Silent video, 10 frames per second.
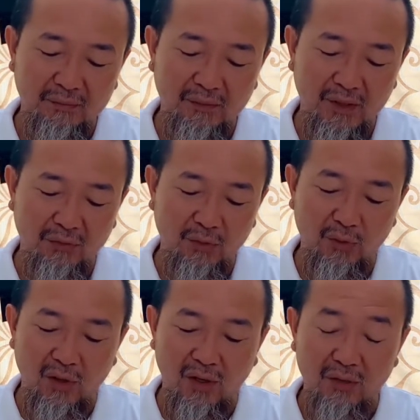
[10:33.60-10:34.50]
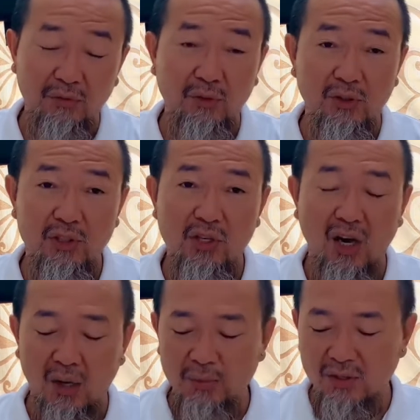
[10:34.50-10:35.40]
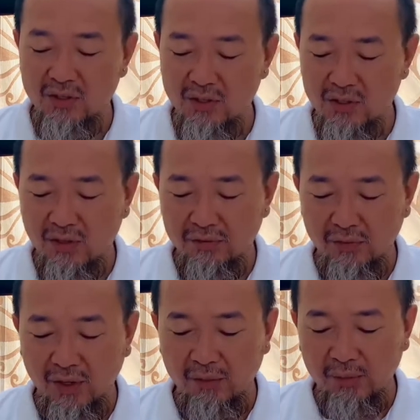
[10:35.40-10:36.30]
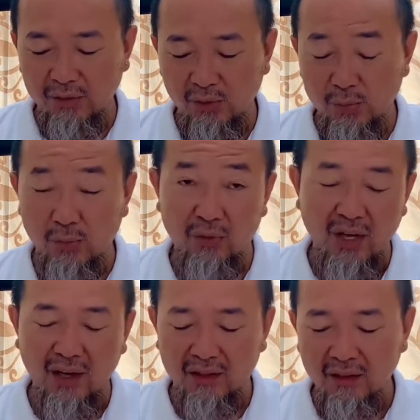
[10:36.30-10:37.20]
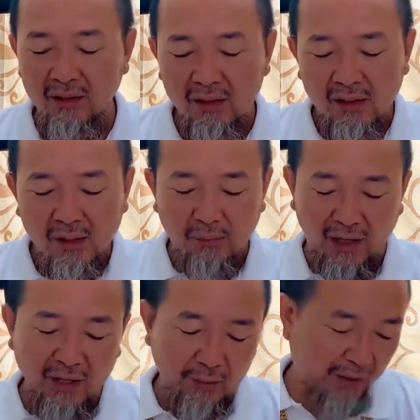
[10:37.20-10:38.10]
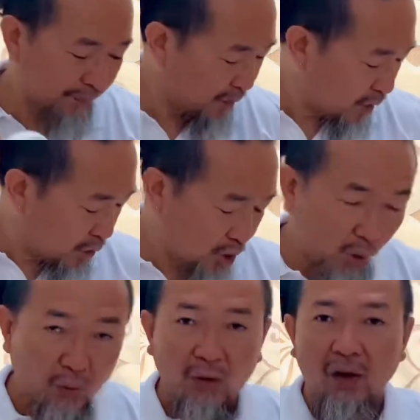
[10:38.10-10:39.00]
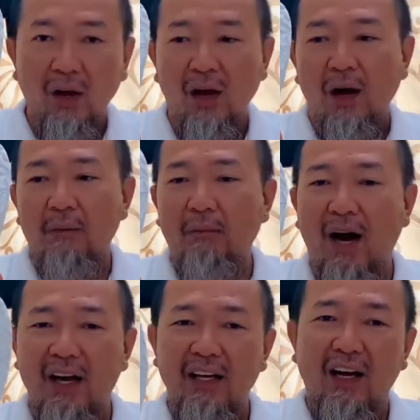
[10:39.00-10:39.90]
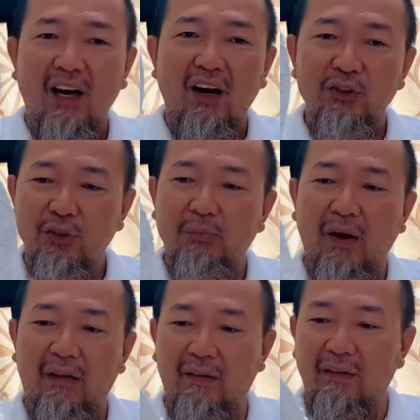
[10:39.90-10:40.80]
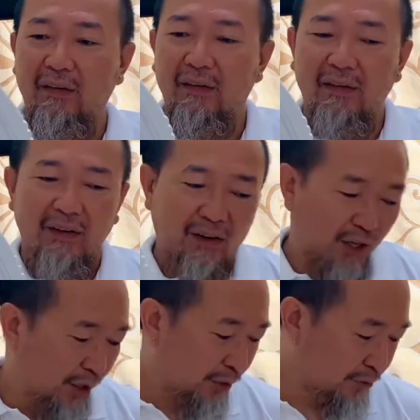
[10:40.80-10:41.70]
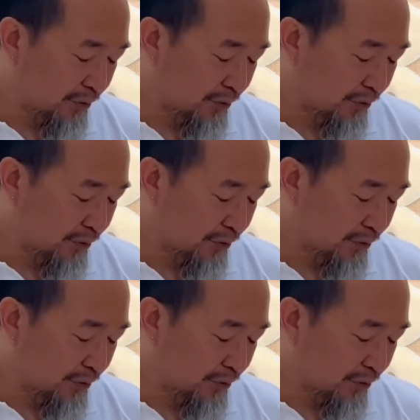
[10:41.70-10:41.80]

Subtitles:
if you're just a hobbyist and stuff. Okay, but those pro, yeah. But anyway, so my other pair of